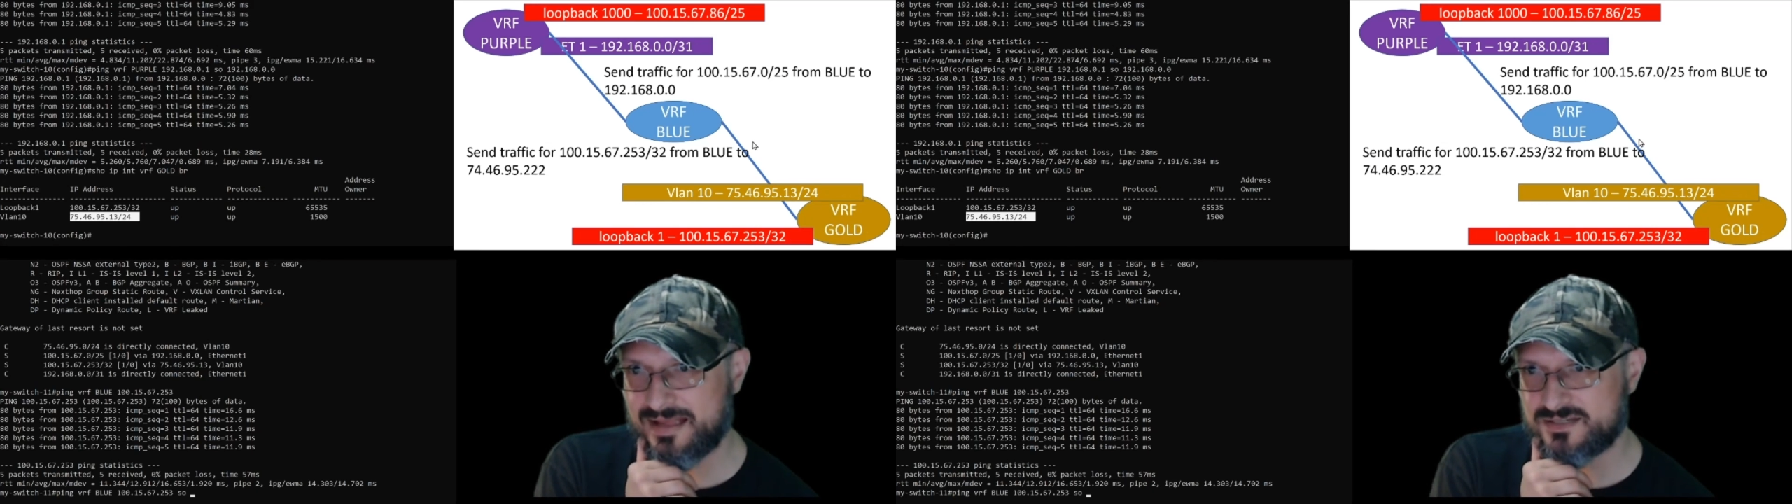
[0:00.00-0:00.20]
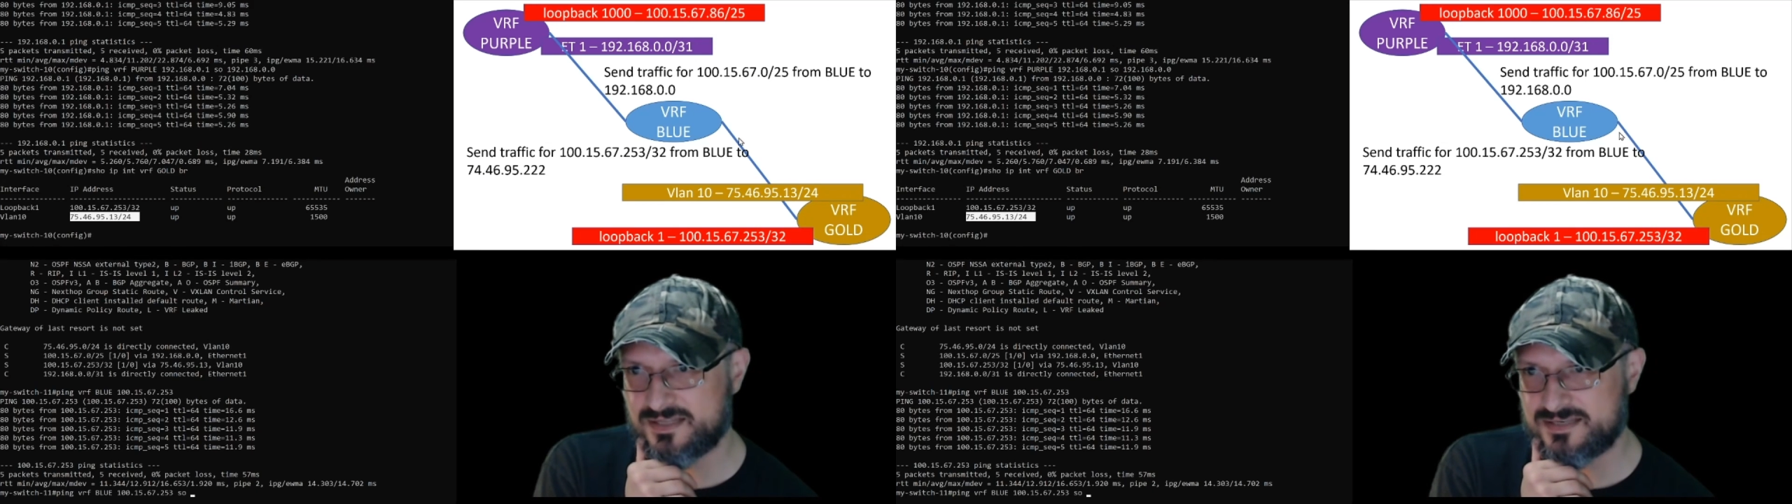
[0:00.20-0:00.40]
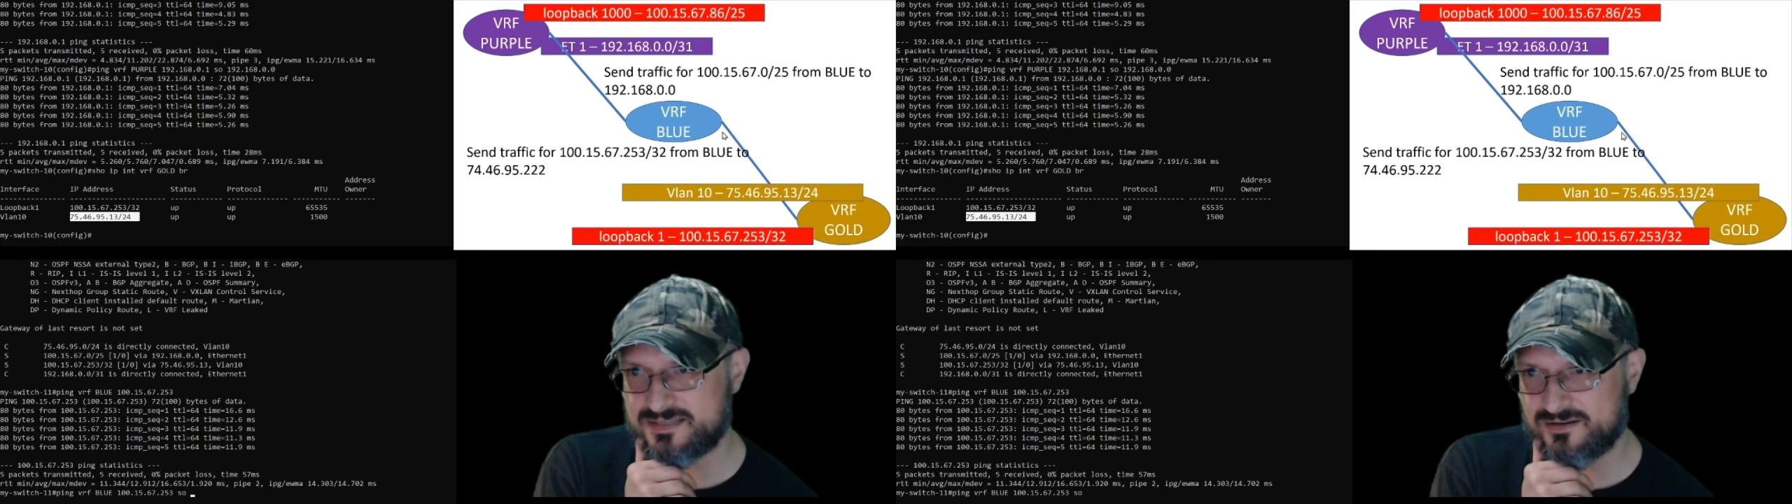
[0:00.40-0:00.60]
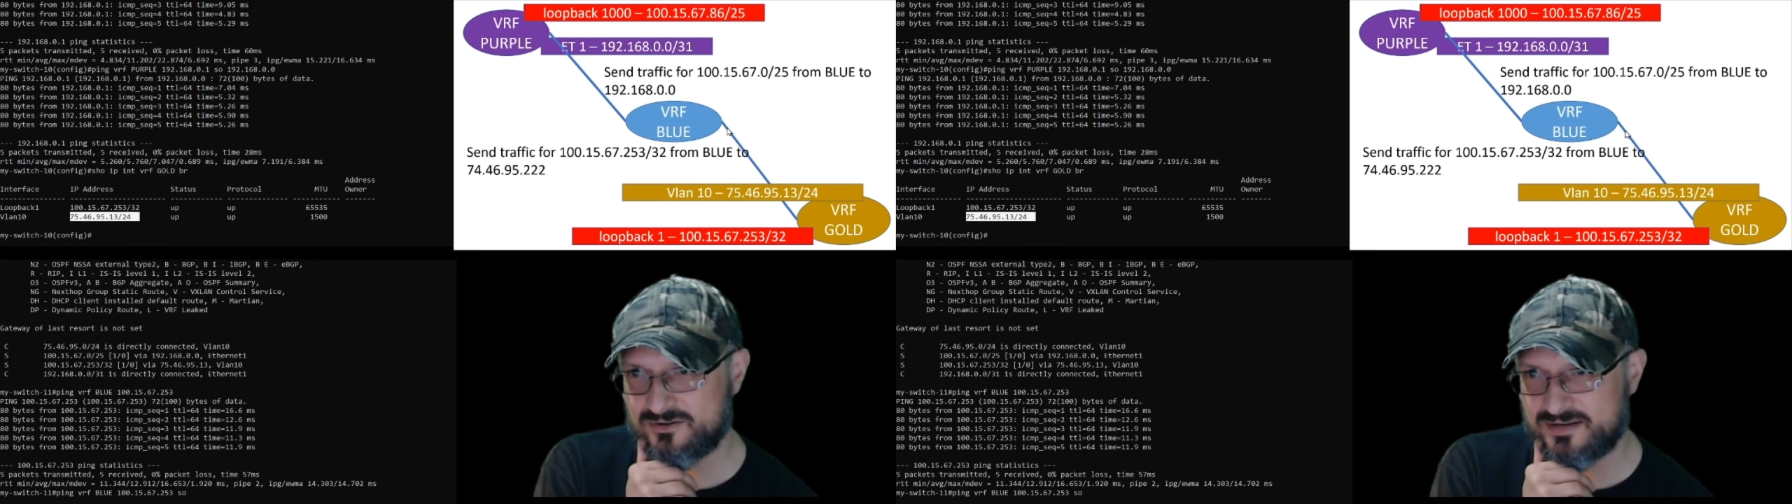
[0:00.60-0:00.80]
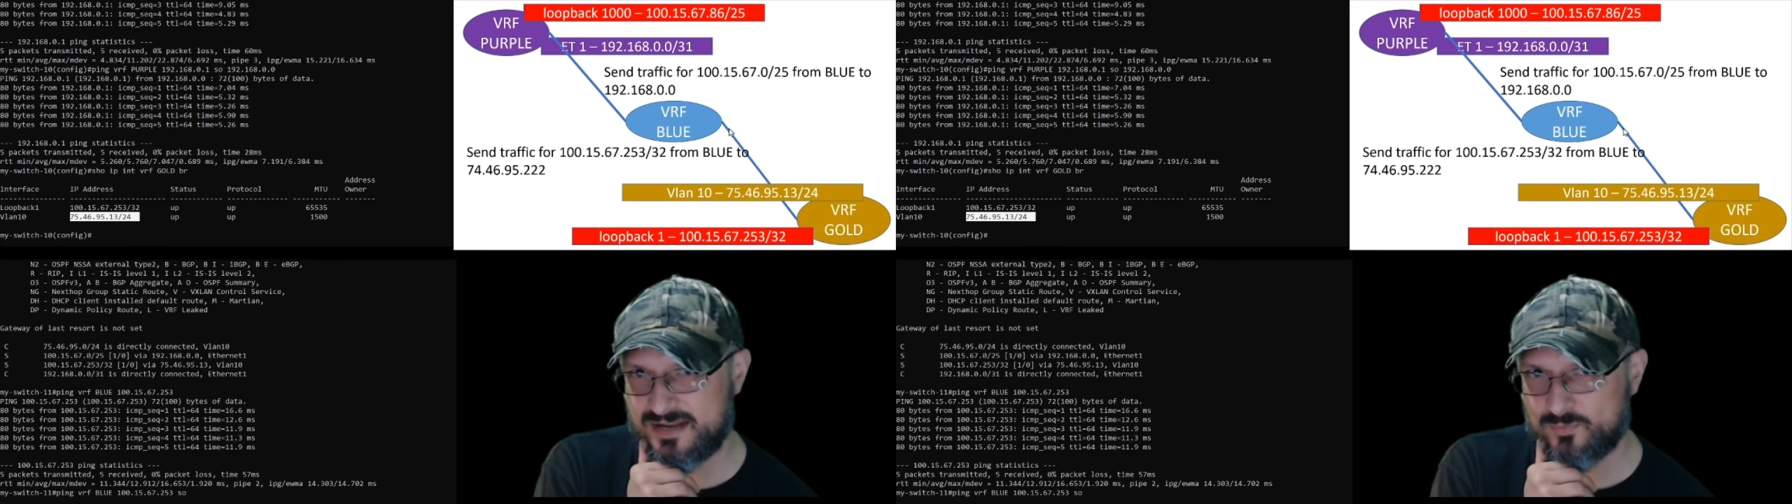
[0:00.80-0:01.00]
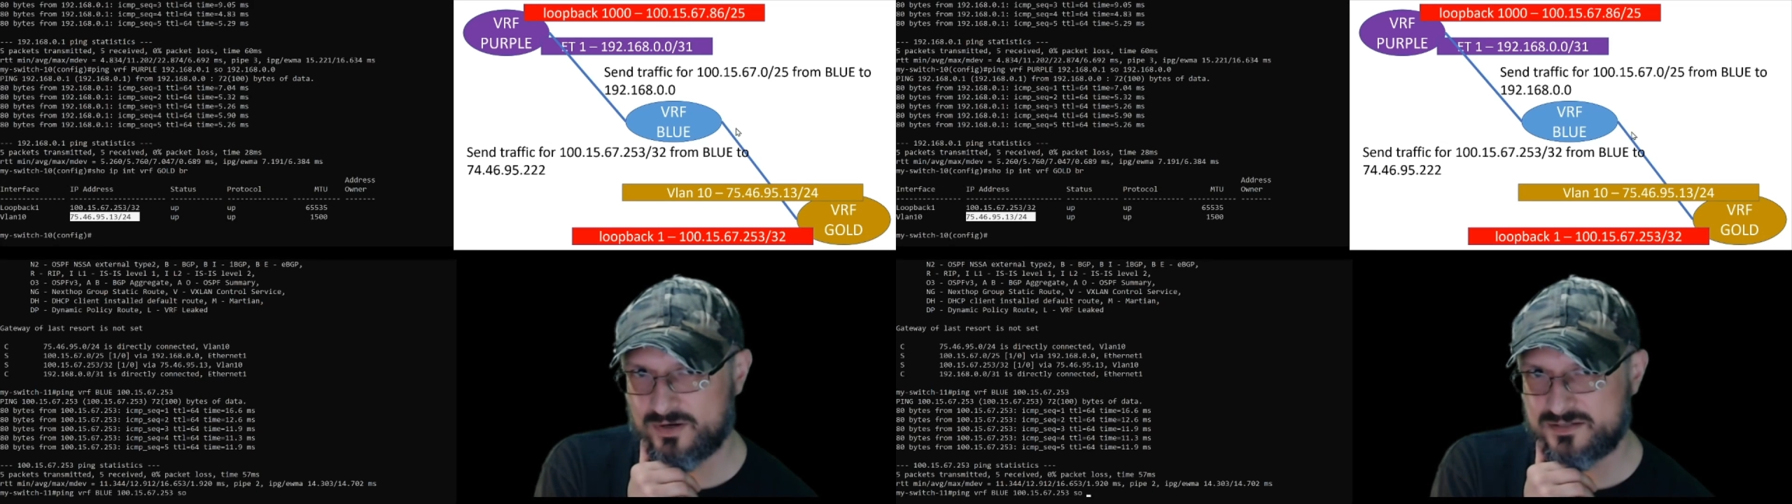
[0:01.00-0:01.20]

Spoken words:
to this network